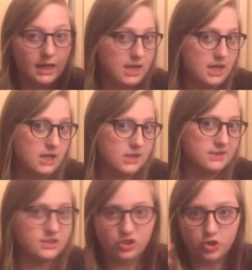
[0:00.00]

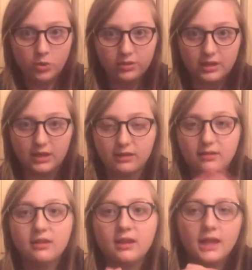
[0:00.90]
and do
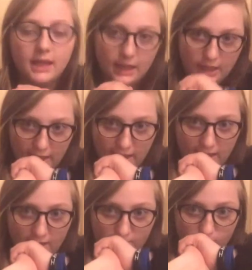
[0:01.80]
things.
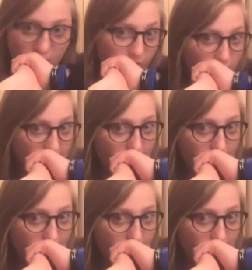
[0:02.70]
And but for